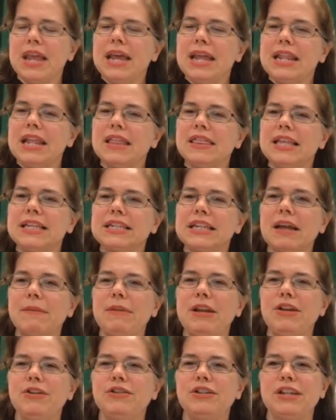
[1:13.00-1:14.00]
Now this can
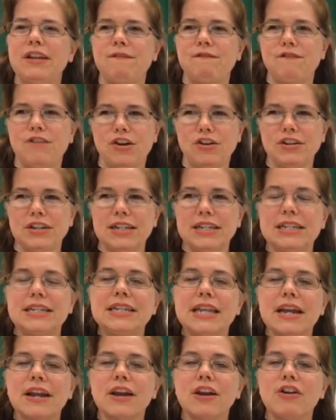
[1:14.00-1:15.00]
be used in 1st and
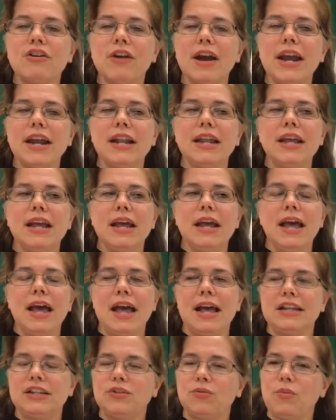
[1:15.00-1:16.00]
2nd grade
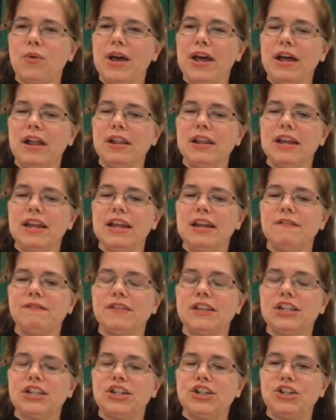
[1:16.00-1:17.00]
as well if
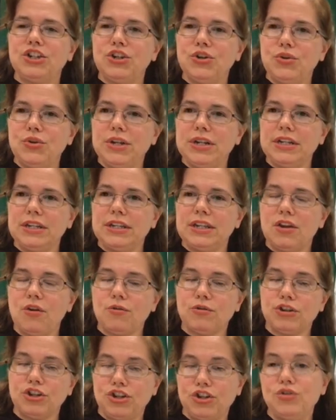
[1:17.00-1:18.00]
the
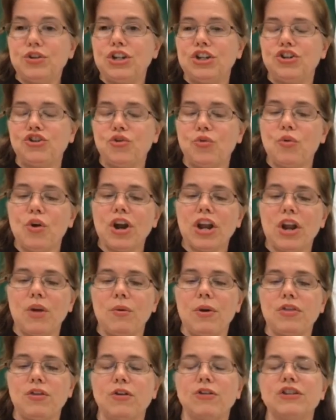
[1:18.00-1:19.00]
students you're working
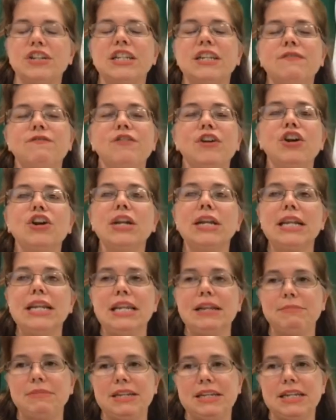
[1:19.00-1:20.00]
with are severely
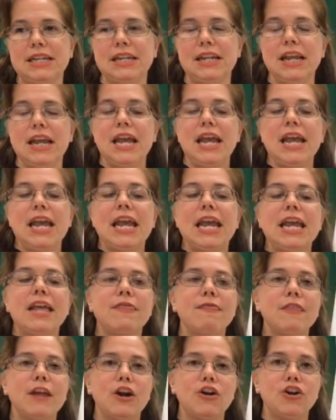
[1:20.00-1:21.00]
limited
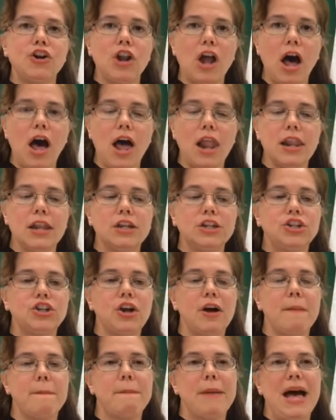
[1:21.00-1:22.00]
in their knowledge
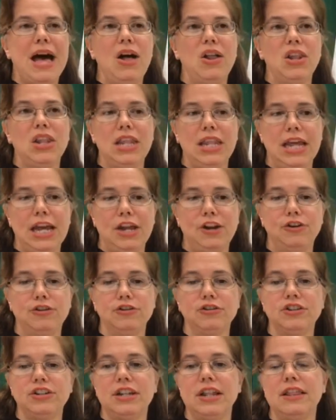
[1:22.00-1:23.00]
about
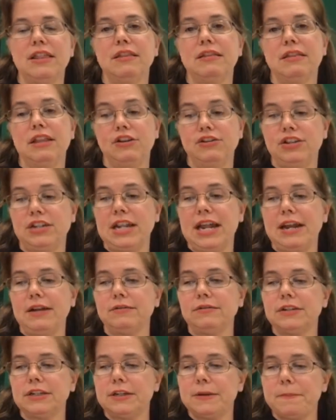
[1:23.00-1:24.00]
letters and their
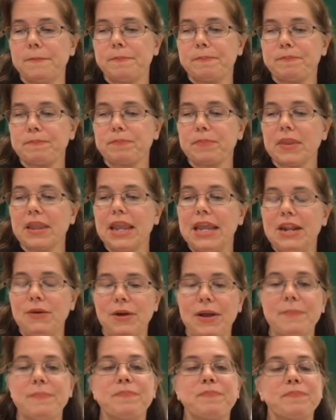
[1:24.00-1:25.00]
sounds.
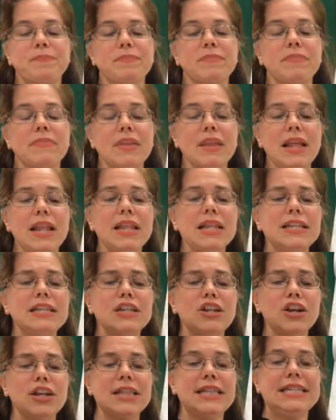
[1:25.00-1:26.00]
Anyway, let's
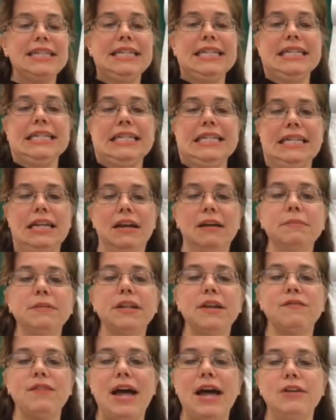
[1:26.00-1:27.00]
look at the 6 steps
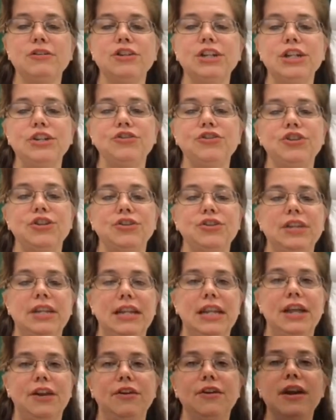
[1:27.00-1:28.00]
of how to introduce a
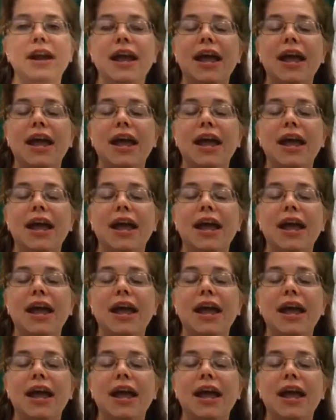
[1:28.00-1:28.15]
letter